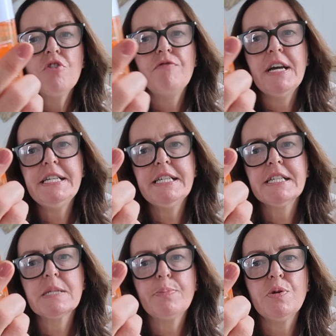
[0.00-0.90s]

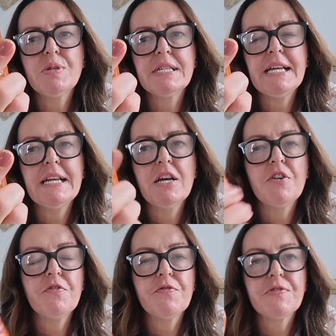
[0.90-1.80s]
radiance boosting
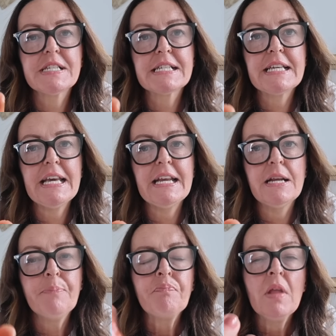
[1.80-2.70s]
for
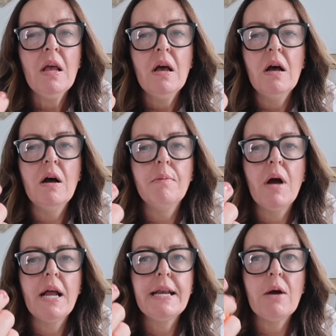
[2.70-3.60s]
skin.
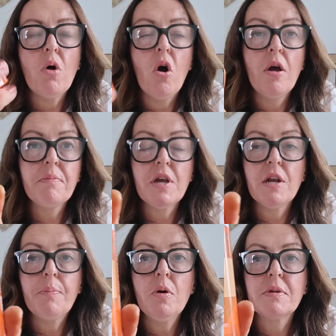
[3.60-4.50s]
Now I'm
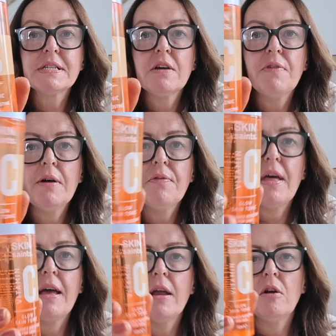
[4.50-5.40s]
gonna put myself out
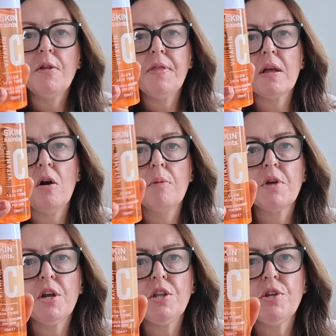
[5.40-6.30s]
there, and I think I'm
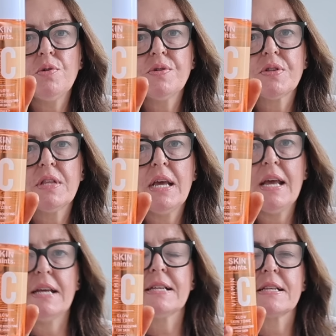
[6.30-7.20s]
gonna use
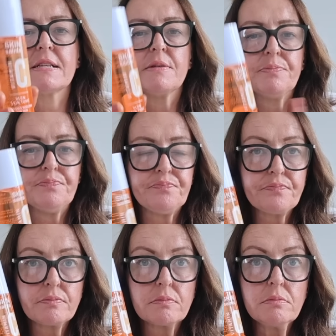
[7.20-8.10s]
this
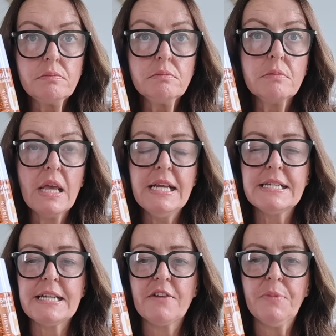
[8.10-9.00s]

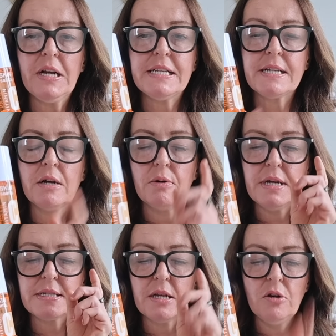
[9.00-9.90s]
instead of my Lizelle.
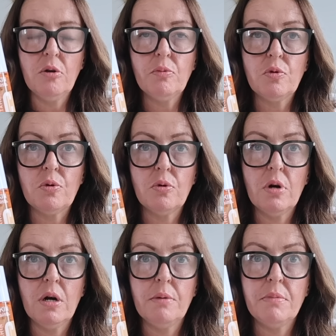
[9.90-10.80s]
It's a lot more
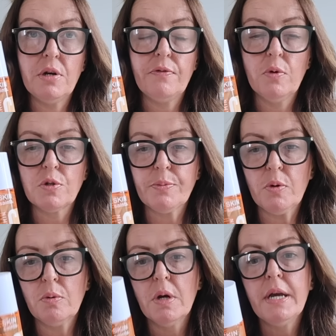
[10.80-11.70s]

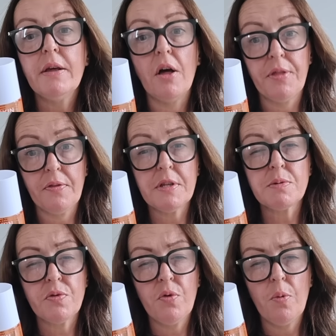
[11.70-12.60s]
affordable. I think this
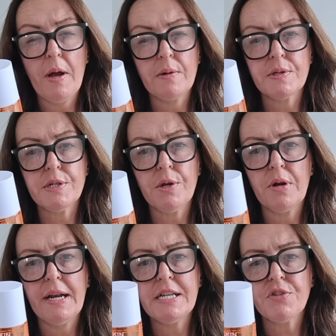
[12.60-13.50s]
was £4 too.
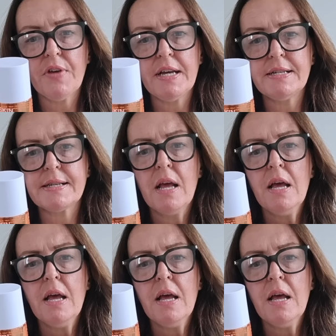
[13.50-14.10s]
Cleanse face,